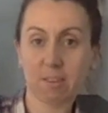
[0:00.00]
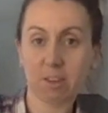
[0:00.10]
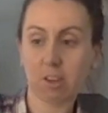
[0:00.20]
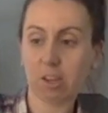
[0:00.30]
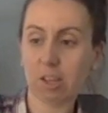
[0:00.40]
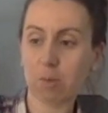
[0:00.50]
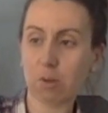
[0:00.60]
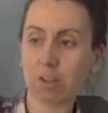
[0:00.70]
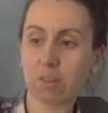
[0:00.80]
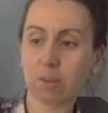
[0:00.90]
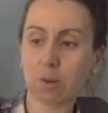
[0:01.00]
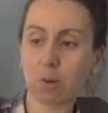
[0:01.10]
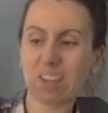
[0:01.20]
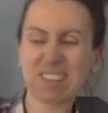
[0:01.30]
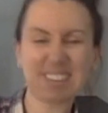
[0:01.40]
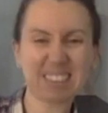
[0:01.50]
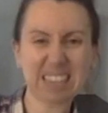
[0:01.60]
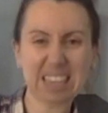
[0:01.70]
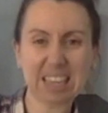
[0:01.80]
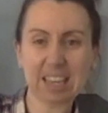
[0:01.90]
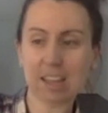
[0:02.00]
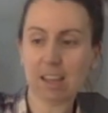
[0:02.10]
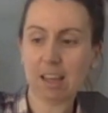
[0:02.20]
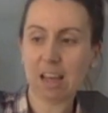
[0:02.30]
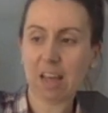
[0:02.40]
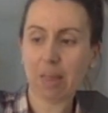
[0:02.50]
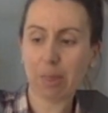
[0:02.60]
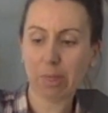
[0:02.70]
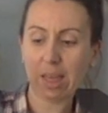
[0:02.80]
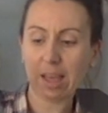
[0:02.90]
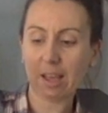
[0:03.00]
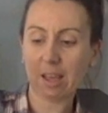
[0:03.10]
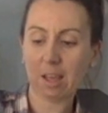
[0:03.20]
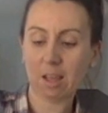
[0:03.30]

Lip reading: Okay, you want it to be quite sticky and thick,